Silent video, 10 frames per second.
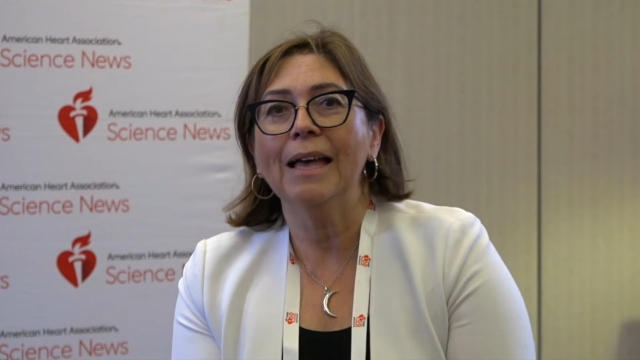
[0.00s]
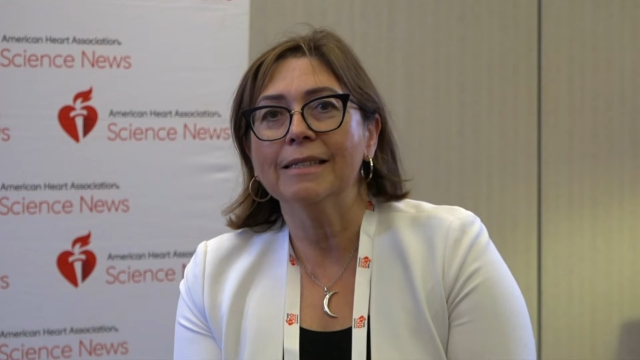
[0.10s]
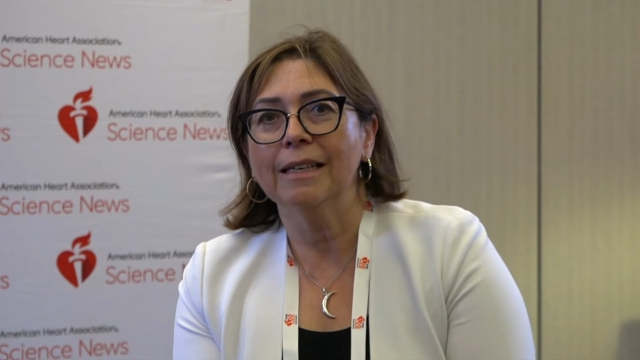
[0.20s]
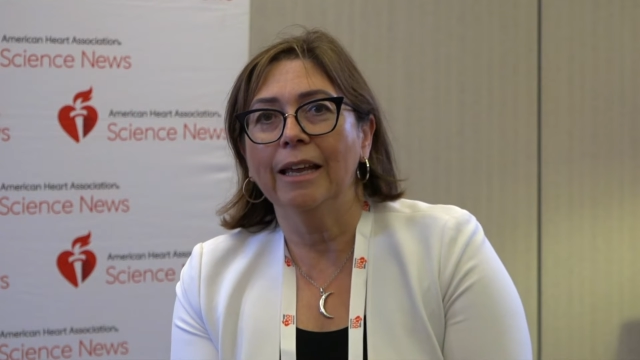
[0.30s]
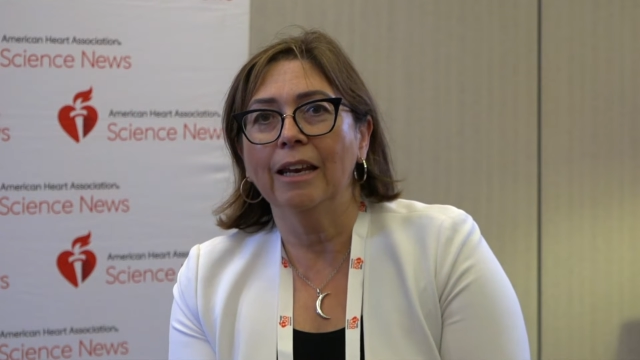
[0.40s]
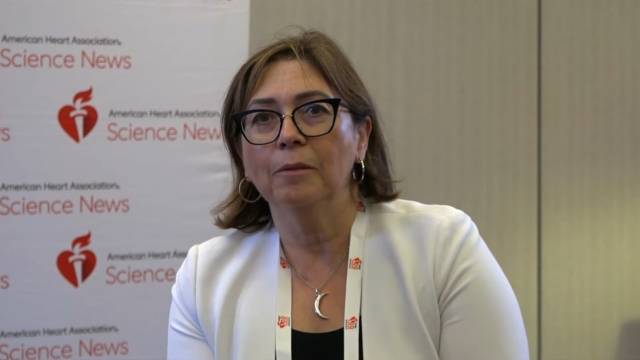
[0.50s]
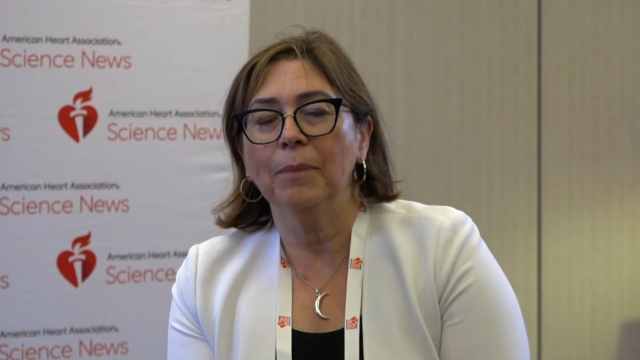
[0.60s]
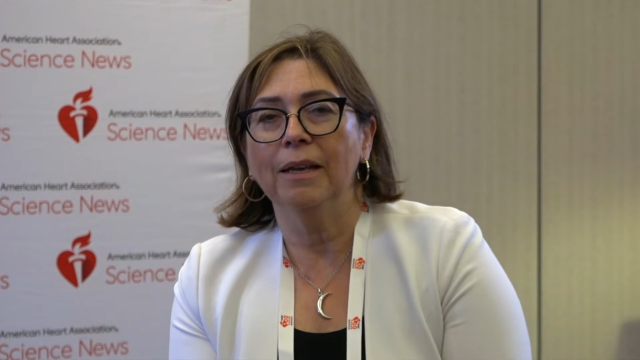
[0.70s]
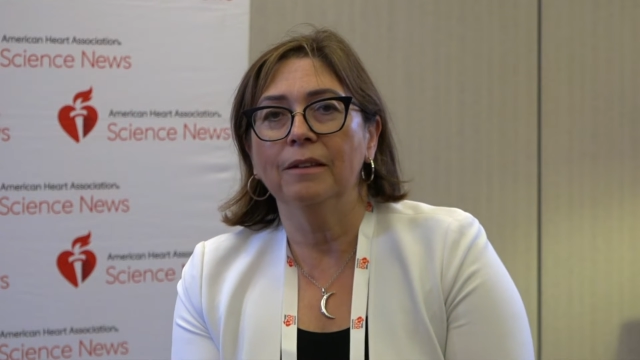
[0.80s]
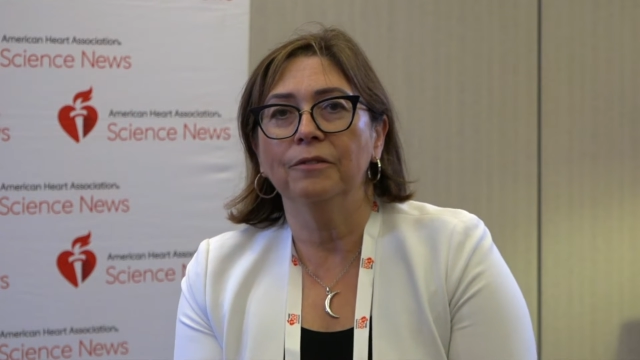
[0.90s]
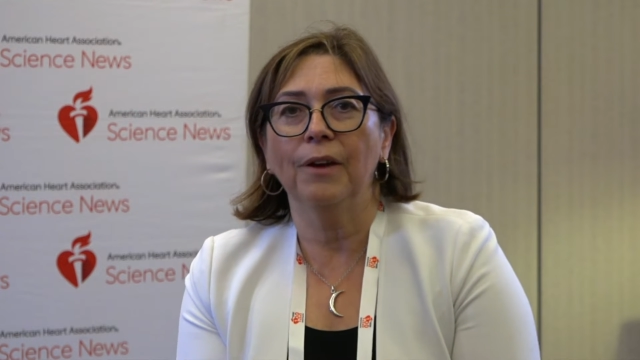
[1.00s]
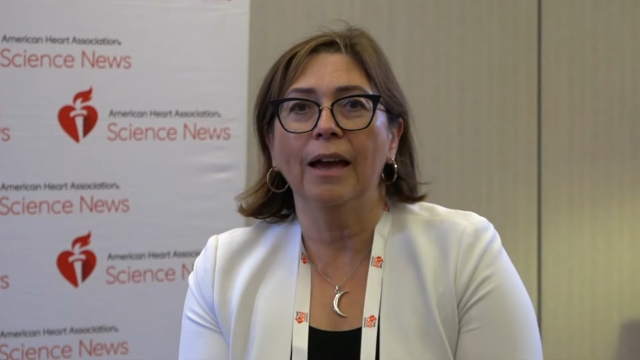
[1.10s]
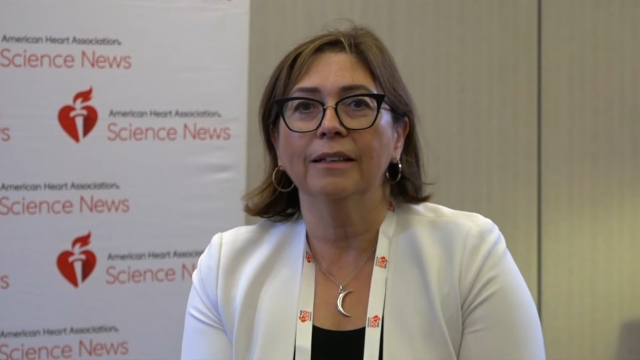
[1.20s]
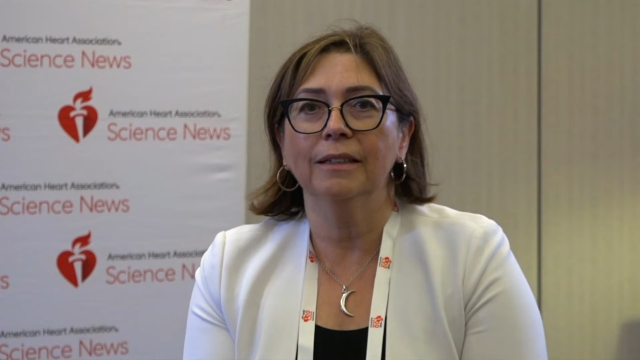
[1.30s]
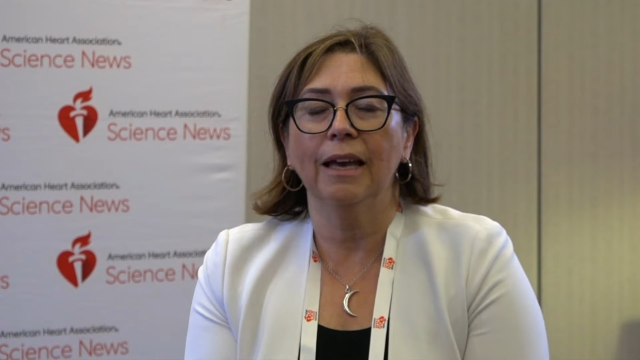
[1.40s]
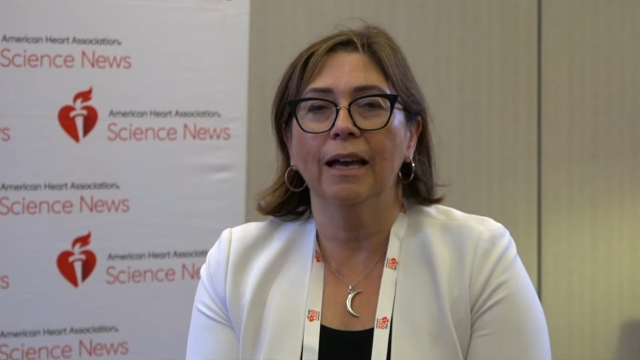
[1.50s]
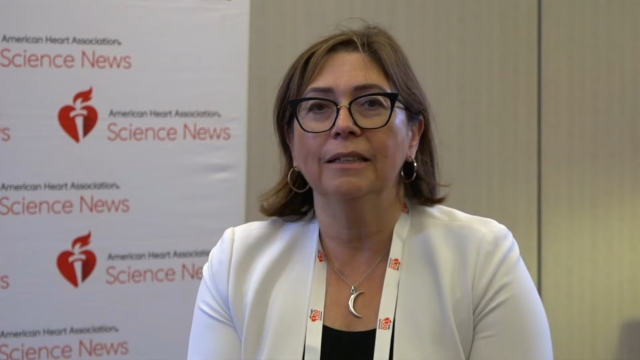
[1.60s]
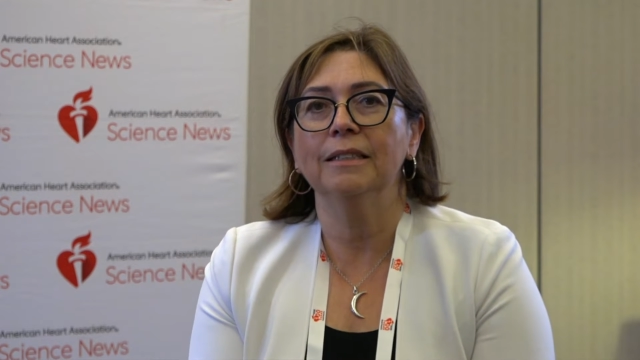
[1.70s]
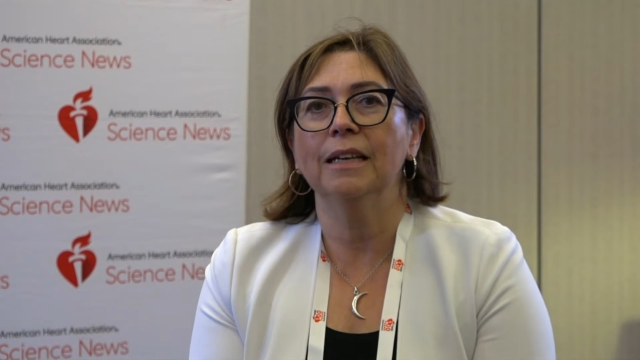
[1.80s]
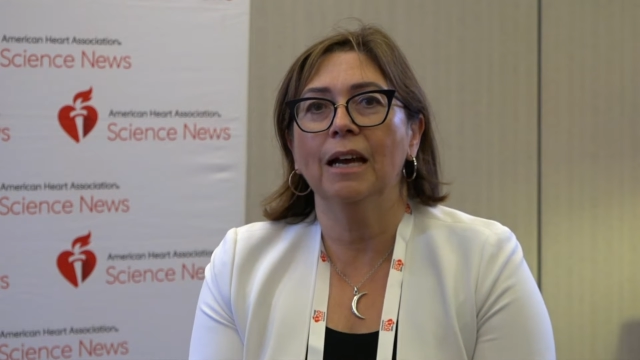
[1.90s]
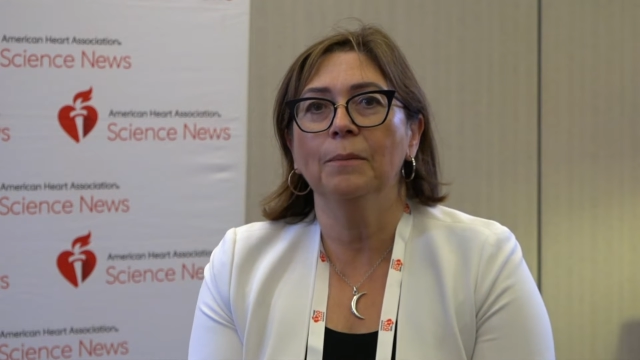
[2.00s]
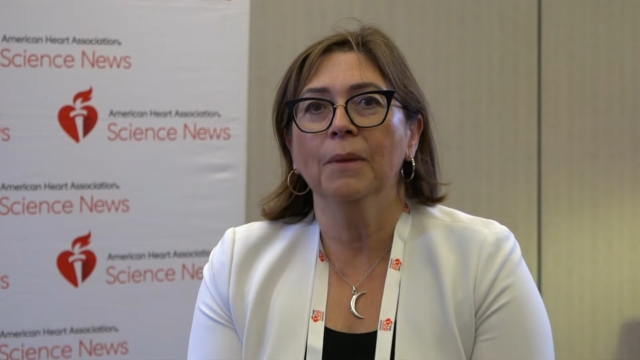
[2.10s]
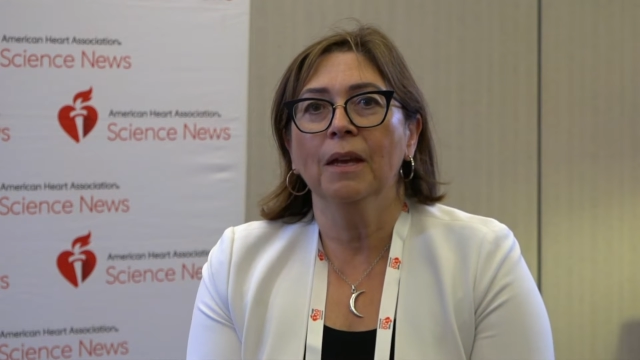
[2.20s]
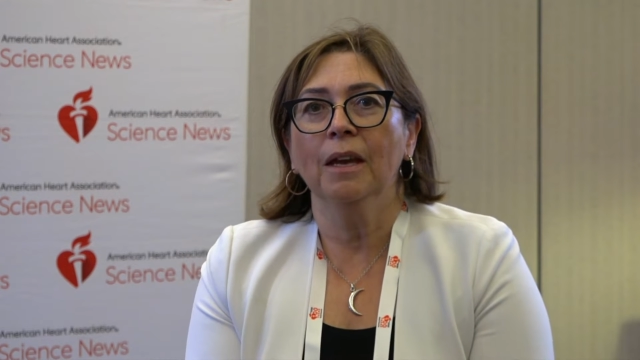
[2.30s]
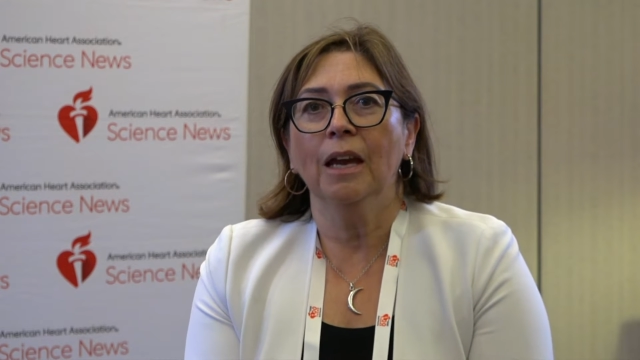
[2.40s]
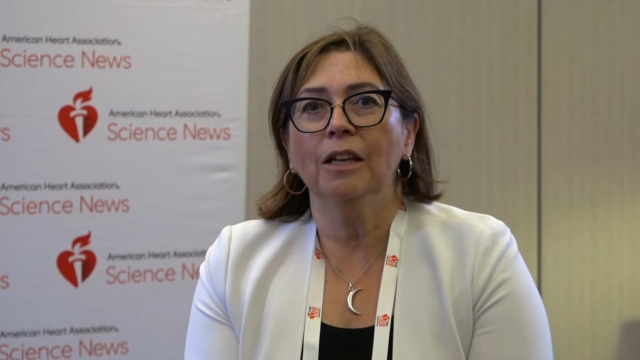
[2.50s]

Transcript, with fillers: fascinated by the fact that uh,